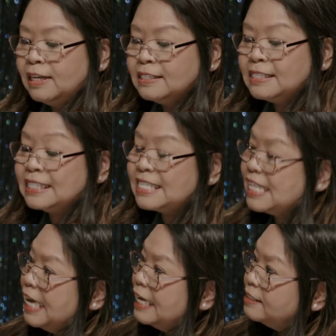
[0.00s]
since the
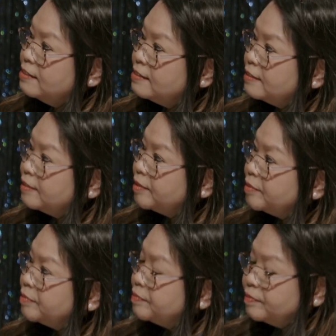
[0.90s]
kids. What do
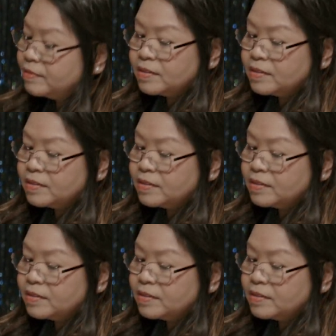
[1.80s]
you